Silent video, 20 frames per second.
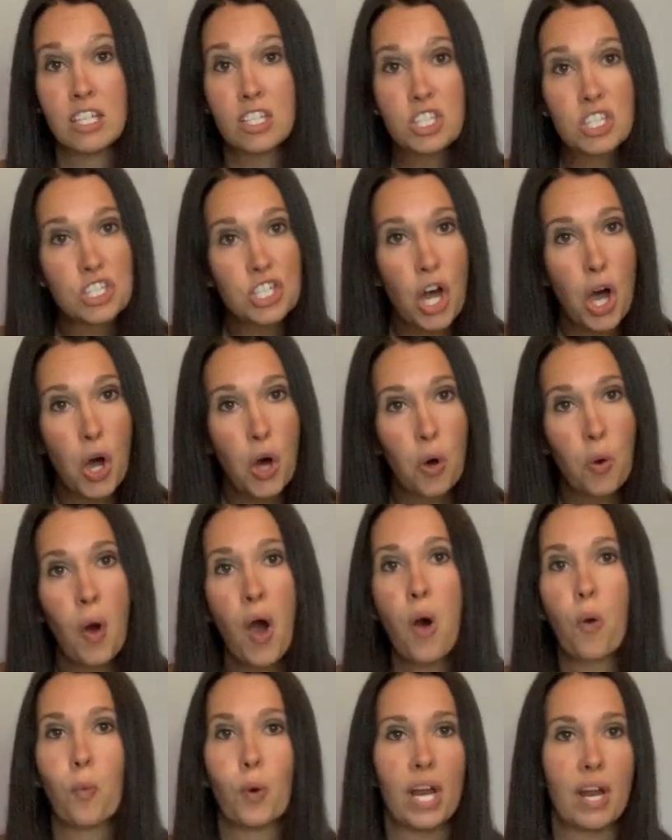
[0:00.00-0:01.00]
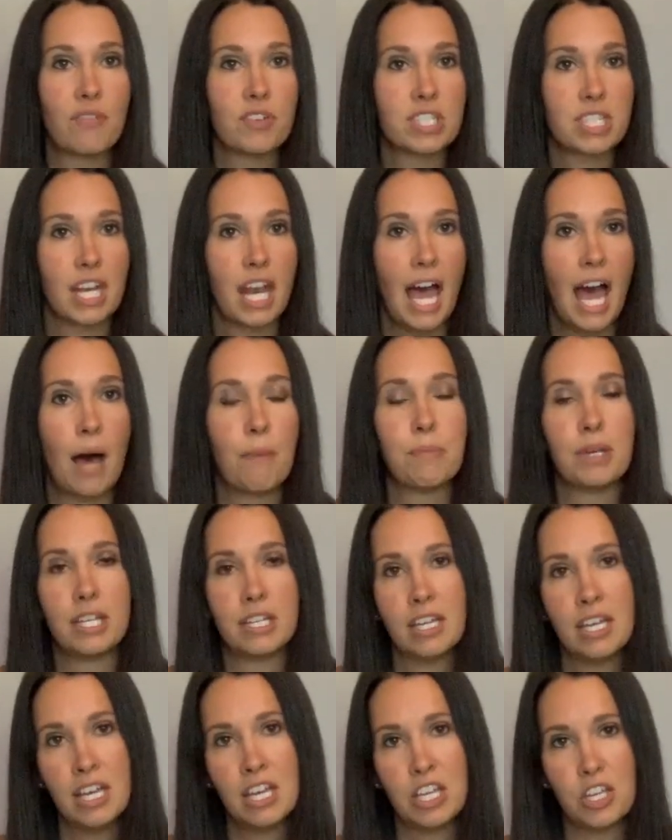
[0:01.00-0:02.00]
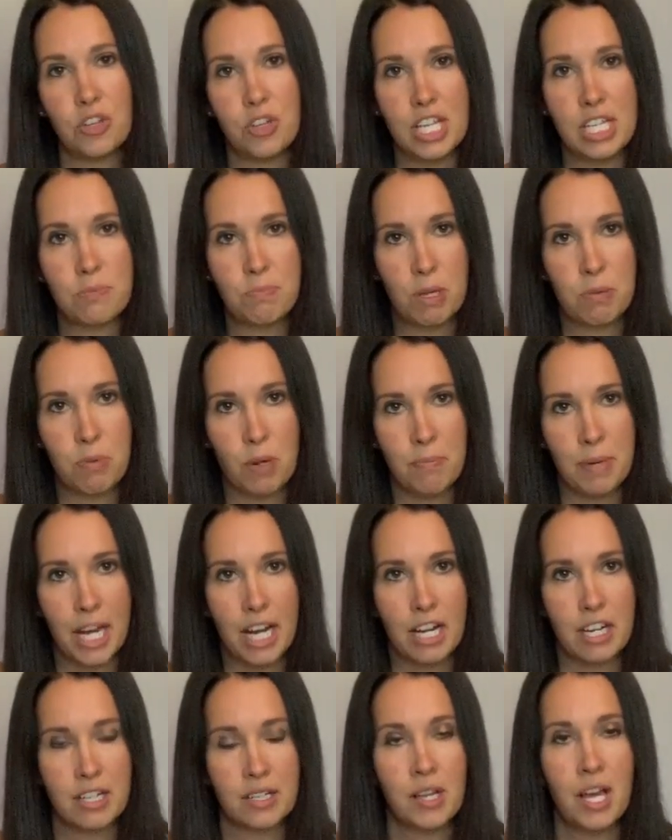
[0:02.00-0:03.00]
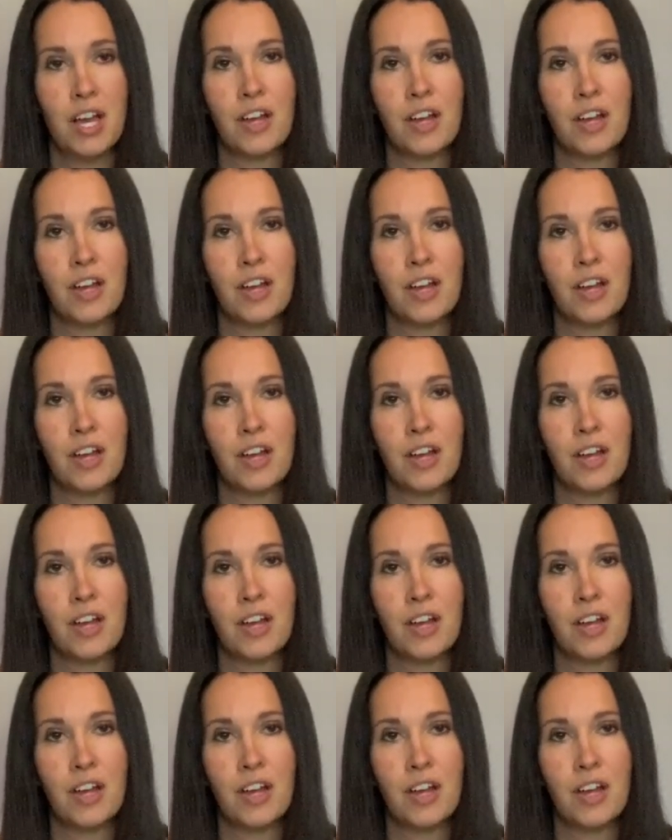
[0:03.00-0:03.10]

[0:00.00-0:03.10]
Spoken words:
snow, whatever's going to happen, you need to be prepared.